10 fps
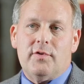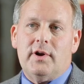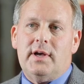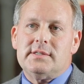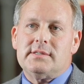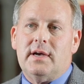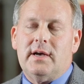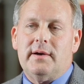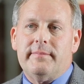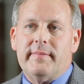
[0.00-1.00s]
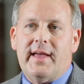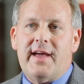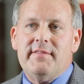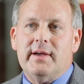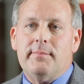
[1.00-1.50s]
For us, um,
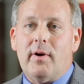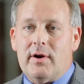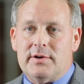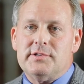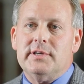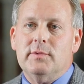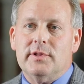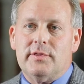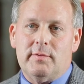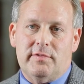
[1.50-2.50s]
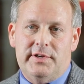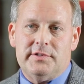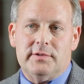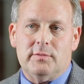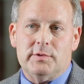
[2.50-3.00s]
having a partnership with Thermo
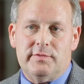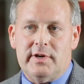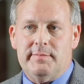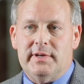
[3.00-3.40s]
Fisher was very